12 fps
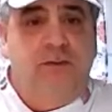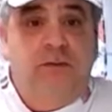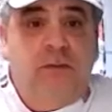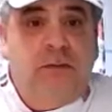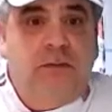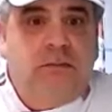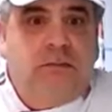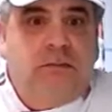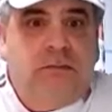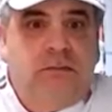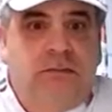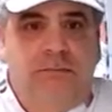2.
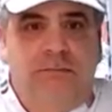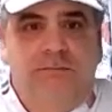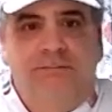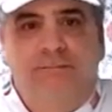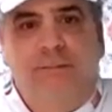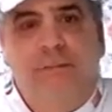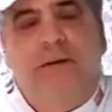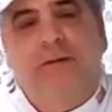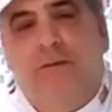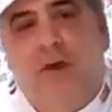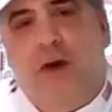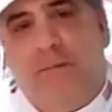
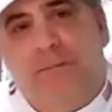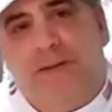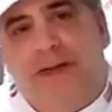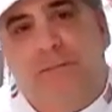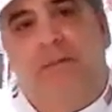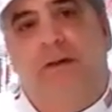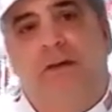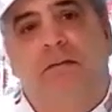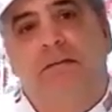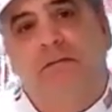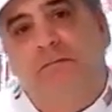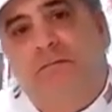But normal people,
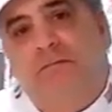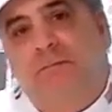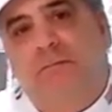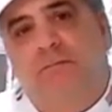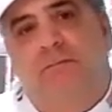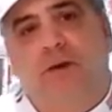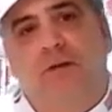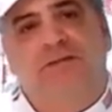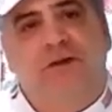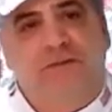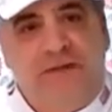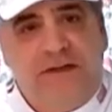4
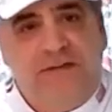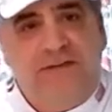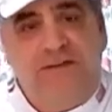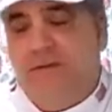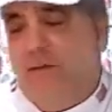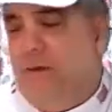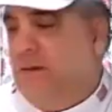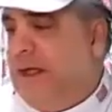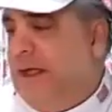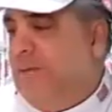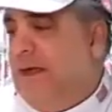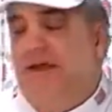servings,
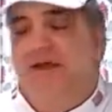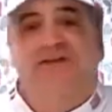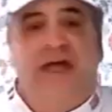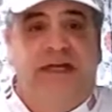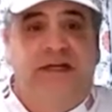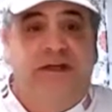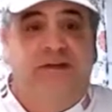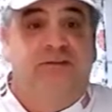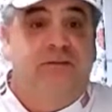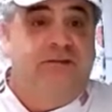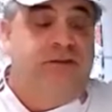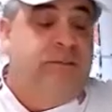okay, maybe a side dish
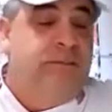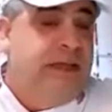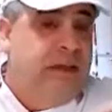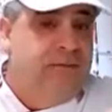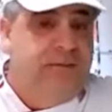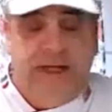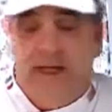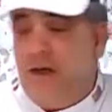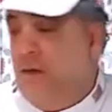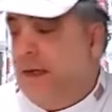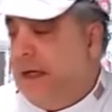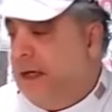or something else you got
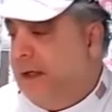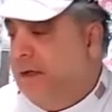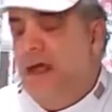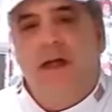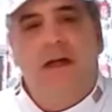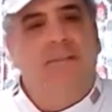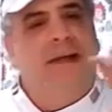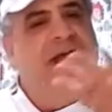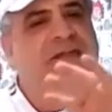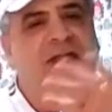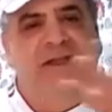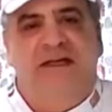going on. But
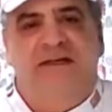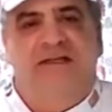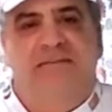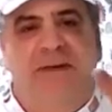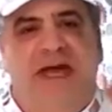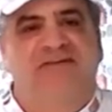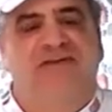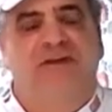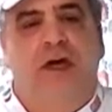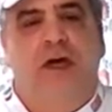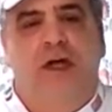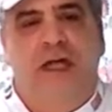I think this is best
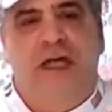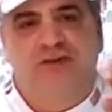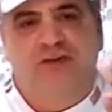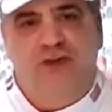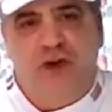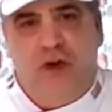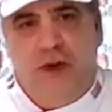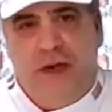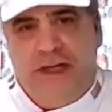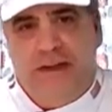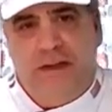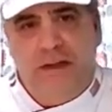
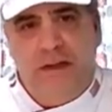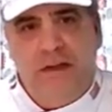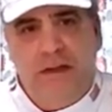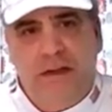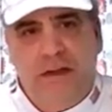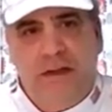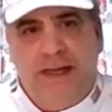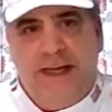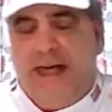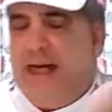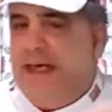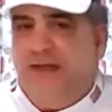enjoyed
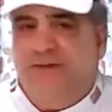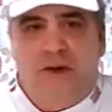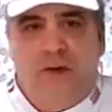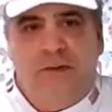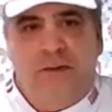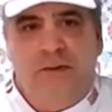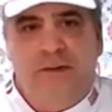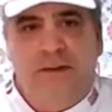on its own,